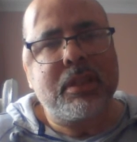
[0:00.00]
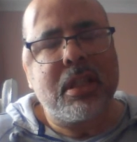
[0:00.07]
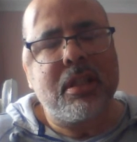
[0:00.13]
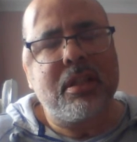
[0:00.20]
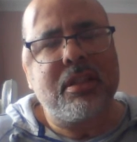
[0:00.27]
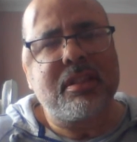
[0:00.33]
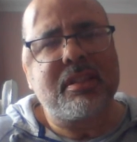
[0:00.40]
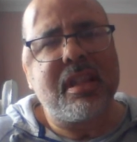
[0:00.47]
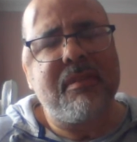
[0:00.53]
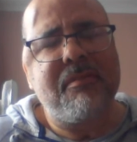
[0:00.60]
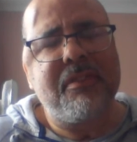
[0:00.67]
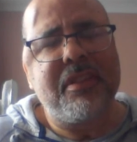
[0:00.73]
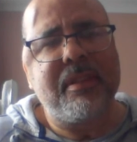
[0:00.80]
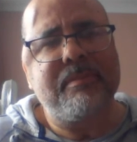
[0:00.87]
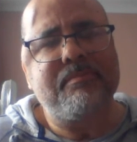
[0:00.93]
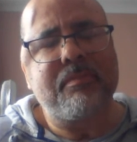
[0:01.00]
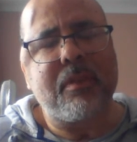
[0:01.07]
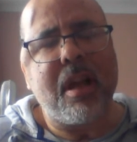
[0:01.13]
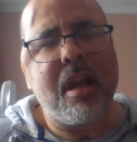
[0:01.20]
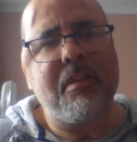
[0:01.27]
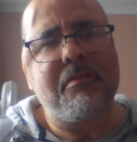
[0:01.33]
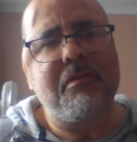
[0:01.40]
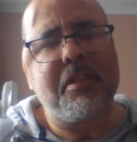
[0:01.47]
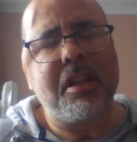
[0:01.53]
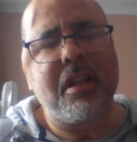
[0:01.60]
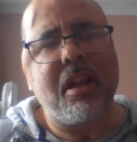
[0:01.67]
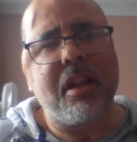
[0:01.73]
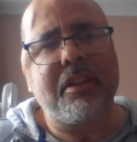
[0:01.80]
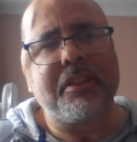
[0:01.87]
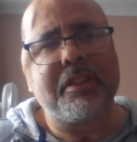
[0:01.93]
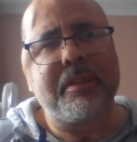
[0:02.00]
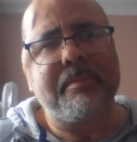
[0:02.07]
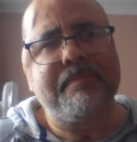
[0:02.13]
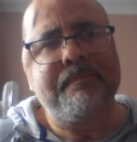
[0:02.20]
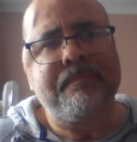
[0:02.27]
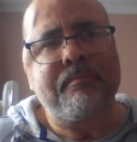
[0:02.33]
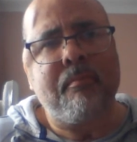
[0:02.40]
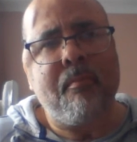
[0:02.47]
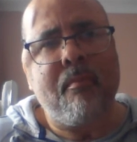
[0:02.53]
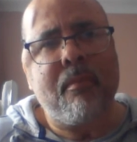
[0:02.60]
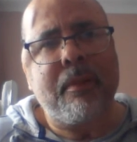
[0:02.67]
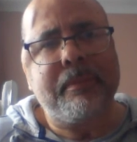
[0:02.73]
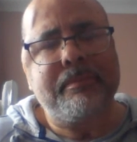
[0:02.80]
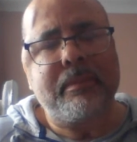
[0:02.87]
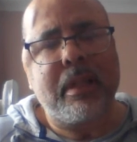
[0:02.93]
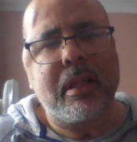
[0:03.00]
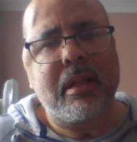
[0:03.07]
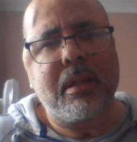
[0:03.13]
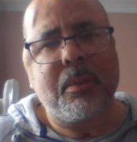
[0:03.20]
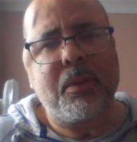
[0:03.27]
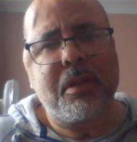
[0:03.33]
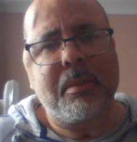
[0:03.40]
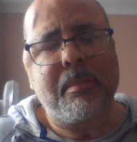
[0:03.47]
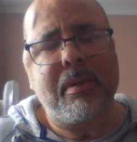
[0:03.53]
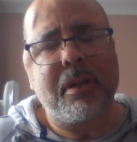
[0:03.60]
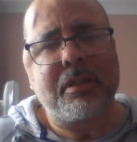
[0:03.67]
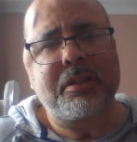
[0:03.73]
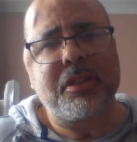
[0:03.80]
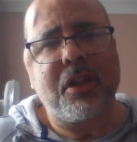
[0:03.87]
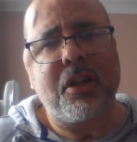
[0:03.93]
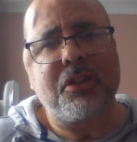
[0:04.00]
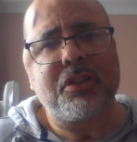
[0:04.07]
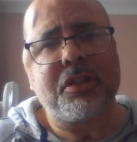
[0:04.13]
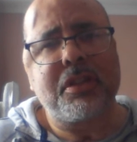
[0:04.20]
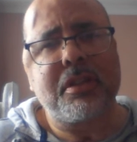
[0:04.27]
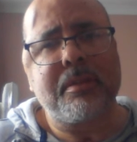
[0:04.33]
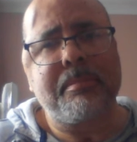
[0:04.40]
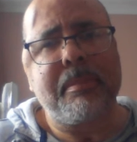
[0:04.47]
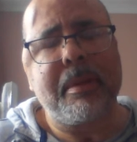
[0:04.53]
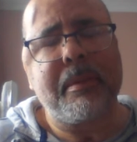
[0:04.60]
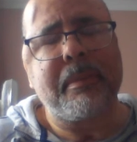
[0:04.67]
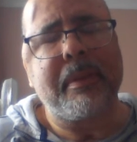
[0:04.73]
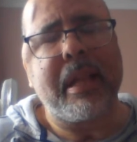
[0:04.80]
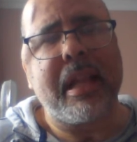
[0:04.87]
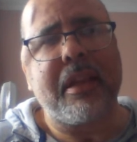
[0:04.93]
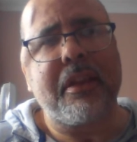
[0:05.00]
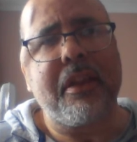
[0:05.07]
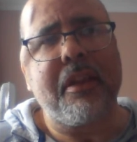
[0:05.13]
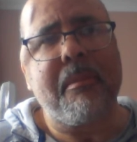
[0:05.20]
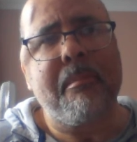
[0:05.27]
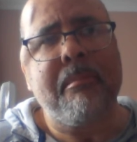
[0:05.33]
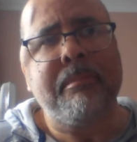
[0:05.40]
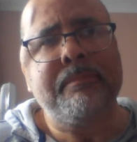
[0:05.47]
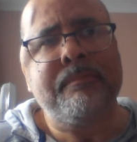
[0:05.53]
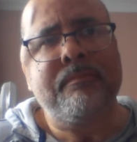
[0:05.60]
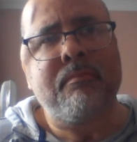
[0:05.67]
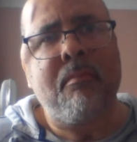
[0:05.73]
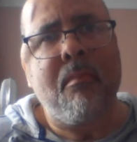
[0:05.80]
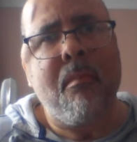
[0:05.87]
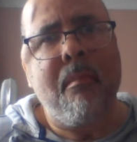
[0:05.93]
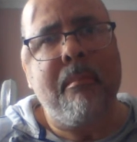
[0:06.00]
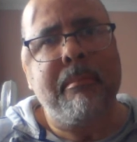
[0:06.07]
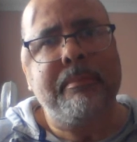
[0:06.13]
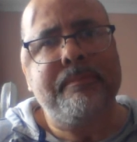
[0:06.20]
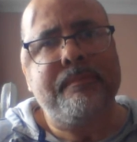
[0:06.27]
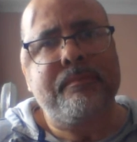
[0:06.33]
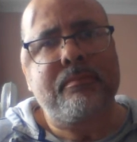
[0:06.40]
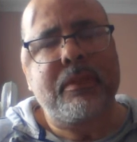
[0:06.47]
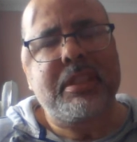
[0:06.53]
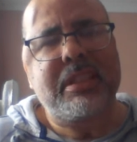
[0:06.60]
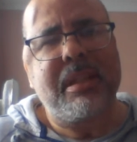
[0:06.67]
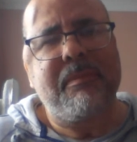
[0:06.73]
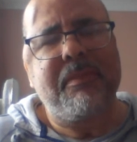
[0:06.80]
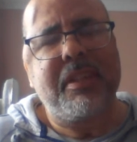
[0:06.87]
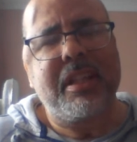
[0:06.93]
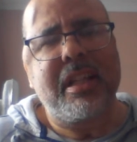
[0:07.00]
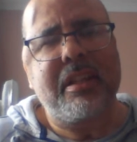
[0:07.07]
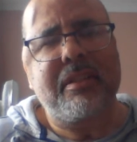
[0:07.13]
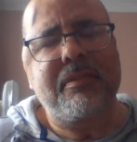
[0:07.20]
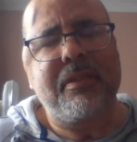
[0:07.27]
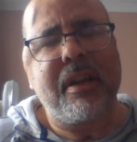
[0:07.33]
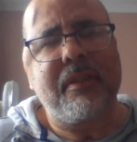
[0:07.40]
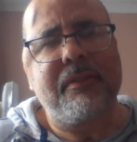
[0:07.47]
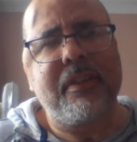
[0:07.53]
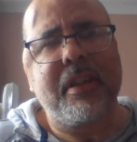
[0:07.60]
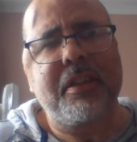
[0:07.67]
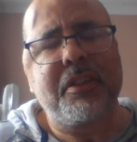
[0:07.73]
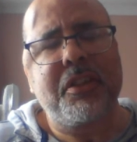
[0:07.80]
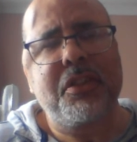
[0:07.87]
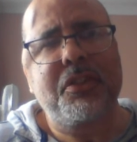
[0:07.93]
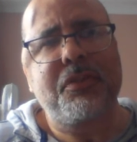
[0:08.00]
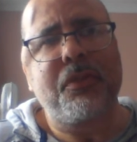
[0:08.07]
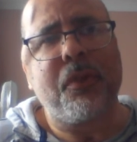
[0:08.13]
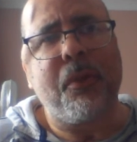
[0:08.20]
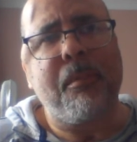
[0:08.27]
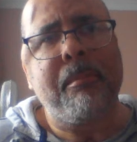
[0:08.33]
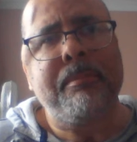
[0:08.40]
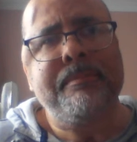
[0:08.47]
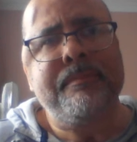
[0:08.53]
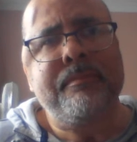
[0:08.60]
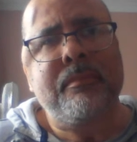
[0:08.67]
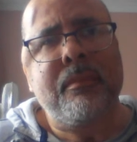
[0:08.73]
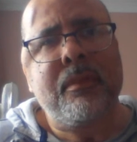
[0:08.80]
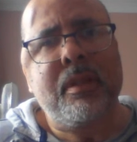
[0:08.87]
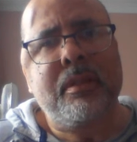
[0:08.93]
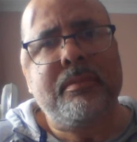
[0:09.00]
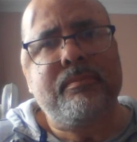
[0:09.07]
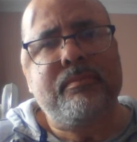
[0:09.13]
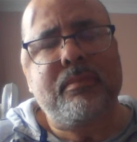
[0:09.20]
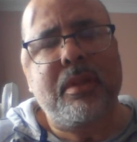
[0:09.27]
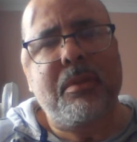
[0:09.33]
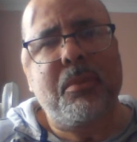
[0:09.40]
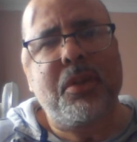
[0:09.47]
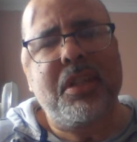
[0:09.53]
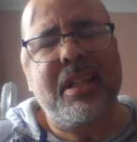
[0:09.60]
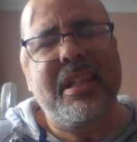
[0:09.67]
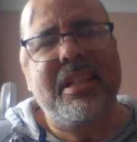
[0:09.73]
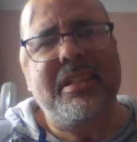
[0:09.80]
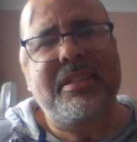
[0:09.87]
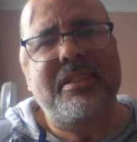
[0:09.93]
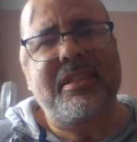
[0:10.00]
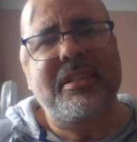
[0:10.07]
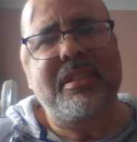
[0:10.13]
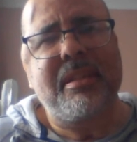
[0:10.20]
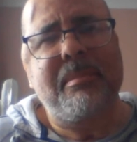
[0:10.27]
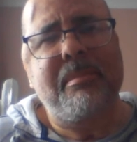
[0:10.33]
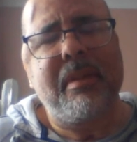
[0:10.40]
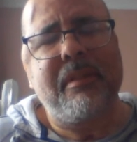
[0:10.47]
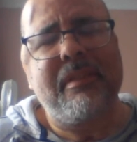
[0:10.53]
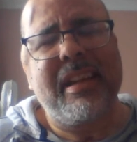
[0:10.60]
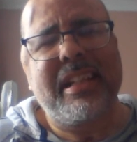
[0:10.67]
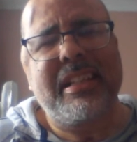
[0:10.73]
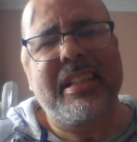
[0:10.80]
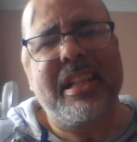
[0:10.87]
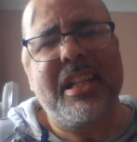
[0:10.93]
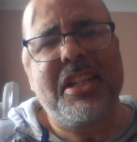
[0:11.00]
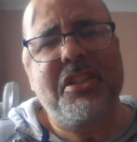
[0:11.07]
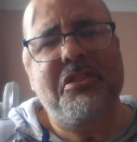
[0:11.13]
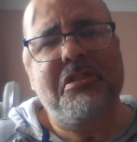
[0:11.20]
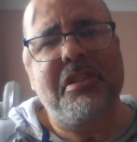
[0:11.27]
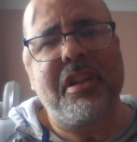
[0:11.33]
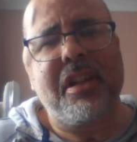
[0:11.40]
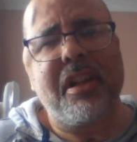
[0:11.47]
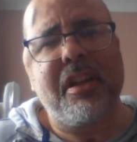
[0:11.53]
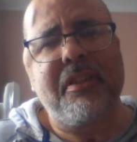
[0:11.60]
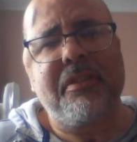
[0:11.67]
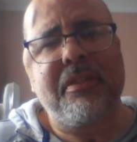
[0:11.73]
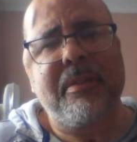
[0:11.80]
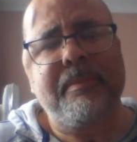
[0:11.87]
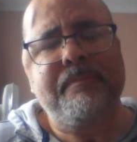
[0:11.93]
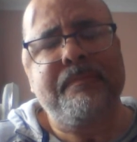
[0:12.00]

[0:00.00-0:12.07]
So something I've realised, and I want to pass it on to people out there, something that I found useful. And what it is I've had an injury in life,